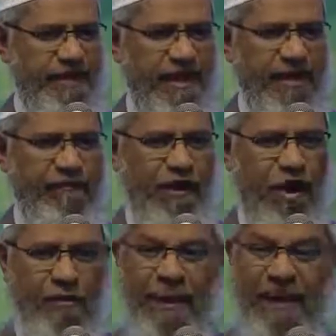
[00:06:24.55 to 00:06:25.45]
it will
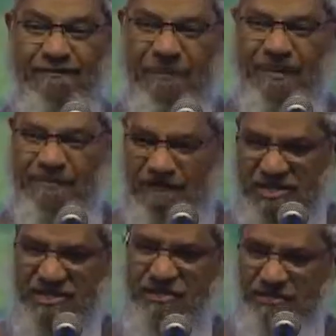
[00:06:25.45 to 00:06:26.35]
not benefit us
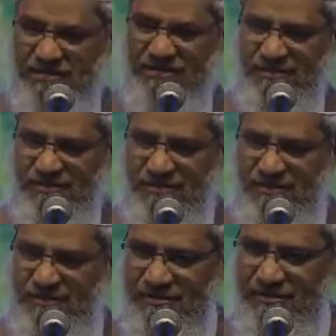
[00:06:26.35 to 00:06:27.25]
much
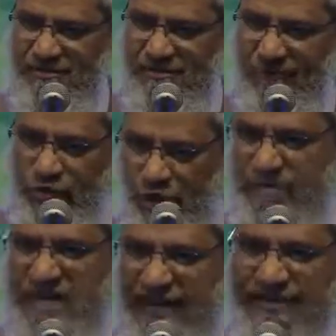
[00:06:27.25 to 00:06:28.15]
to
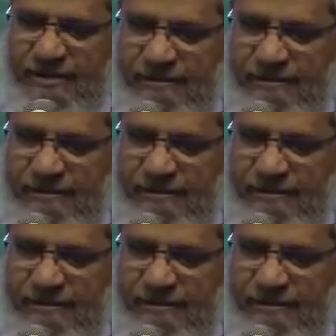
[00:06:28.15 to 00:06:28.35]
object.